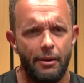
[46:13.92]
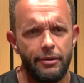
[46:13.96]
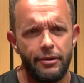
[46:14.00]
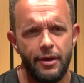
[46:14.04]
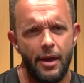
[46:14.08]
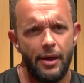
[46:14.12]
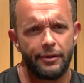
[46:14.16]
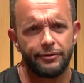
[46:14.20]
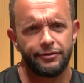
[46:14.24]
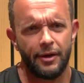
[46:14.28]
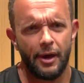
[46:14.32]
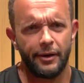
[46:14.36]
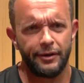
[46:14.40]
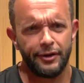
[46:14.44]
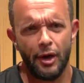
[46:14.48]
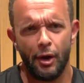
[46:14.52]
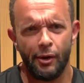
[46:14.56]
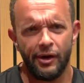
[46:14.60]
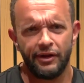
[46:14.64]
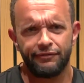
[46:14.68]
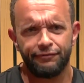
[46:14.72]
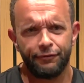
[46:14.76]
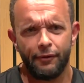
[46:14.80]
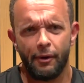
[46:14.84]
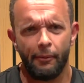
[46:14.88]
yes, I know
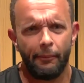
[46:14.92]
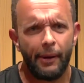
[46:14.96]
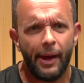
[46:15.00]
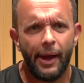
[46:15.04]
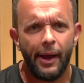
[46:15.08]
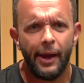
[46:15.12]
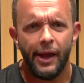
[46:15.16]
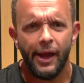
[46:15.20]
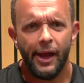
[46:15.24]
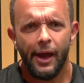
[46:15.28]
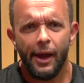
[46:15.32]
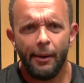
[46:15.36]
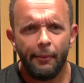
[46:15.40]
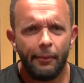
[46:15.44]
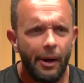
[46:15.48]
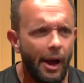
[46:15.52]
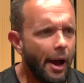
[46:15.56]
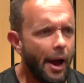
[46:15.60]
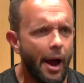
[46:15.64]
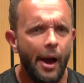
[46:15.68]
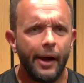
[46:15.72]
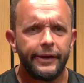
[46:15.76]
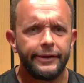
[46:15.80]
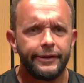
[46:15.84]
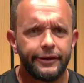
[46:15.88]
it from my
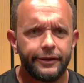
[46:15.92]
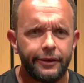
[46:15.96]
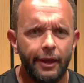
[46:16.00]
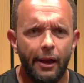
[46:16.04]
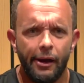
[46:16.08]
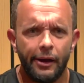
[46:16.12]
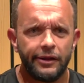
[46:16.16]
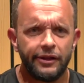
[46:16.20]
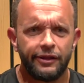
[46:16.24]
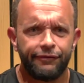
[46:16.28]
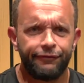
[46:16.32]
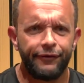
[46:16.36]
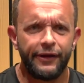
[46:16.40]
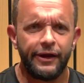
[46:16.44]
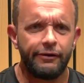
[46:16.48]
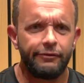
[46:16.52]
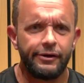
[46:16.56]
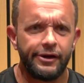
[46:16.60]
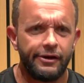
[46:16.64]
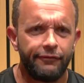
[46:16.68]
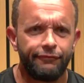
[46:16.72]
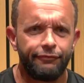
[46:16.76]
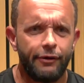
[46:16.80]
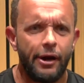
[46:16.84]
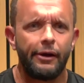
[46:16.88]
Einstein's theory
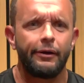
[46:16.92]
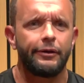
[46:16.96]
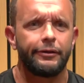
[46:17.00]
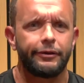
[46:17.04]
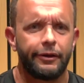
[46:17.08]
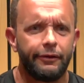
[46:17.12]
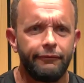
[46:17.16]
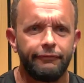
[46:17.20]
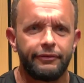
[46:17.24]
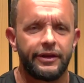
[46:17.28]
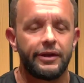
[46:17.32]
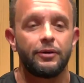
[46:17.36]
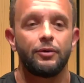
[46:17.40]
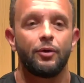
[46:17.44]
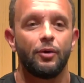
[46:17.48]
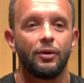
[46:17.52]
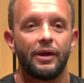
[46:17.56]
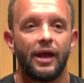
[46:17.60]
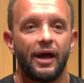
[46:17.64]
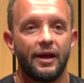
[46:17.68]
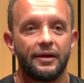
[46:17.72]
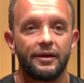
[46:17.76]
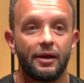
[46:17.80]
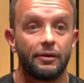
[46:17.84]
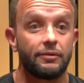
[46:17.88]
of relativity and all that.
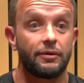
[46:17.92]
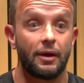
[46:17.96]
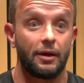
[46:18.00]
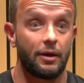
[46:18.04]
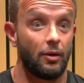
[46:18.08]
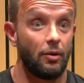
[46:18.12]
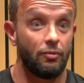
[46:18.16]
And I was like, oh,